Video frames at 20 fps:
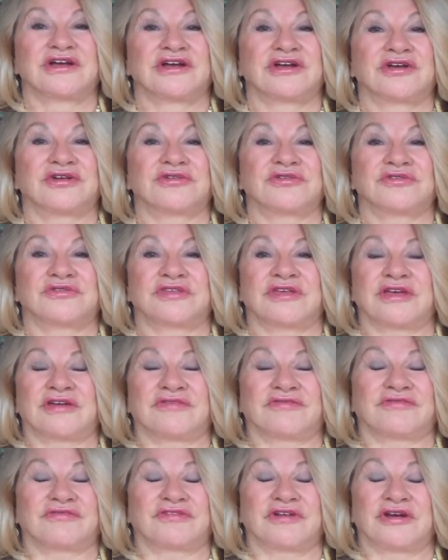who they're
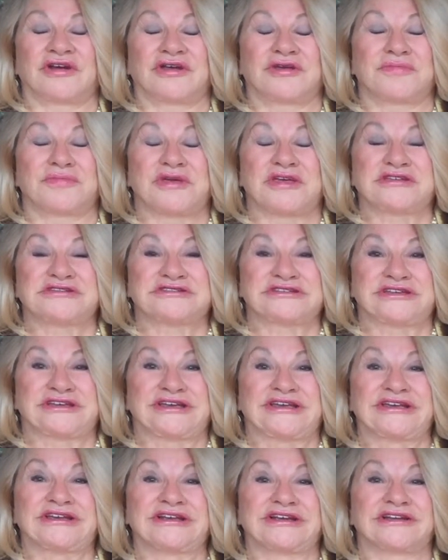very amazing
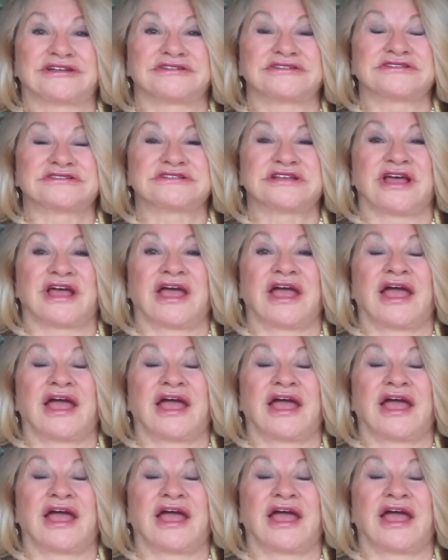healers,